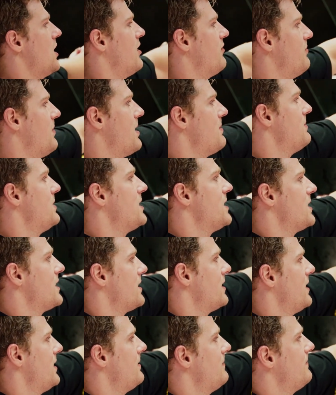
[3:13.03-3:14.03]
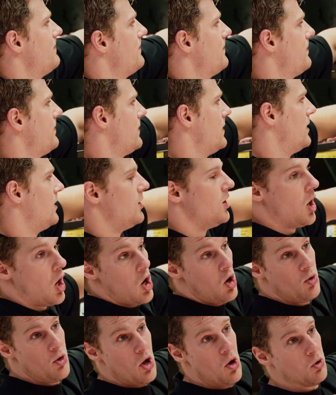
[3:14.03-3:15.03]
of my mini cut.
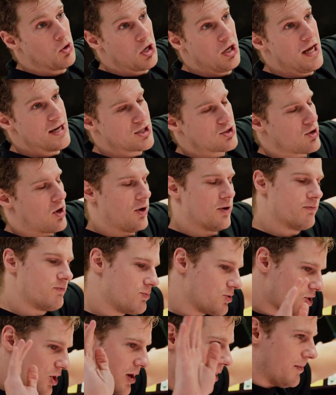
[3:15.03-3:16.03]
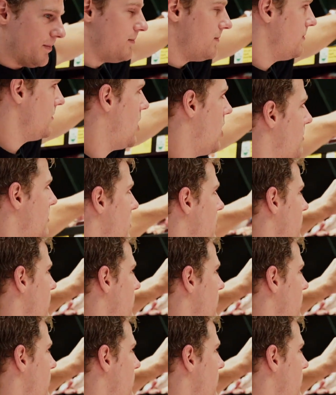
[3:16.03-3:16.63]
Oh no, cholesterol. Shut up, I'll be